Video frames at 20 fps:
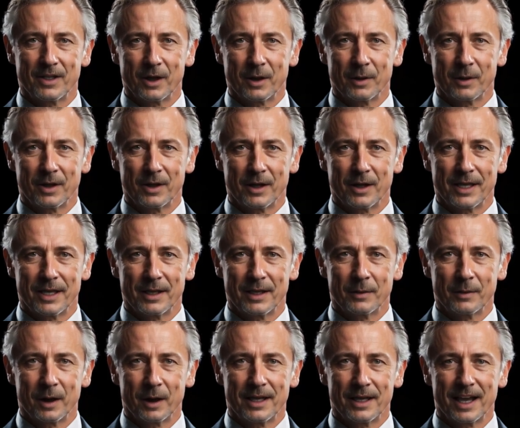Investing
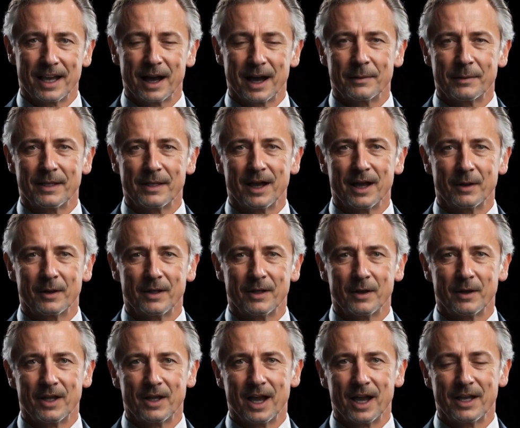more effort usually
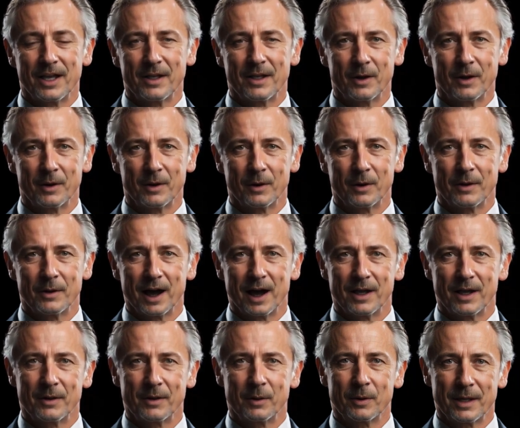pays off, but
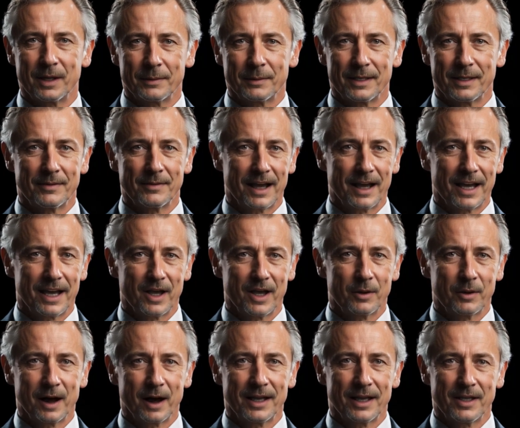only with a diminishing
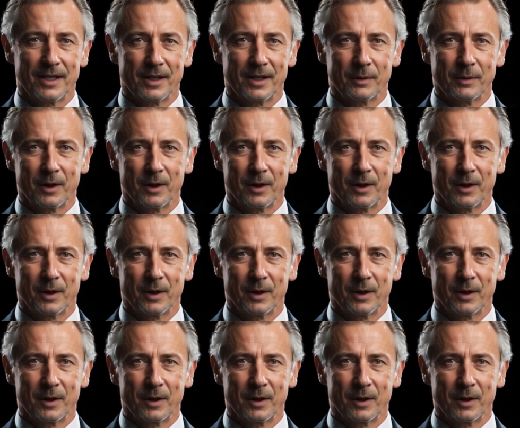return.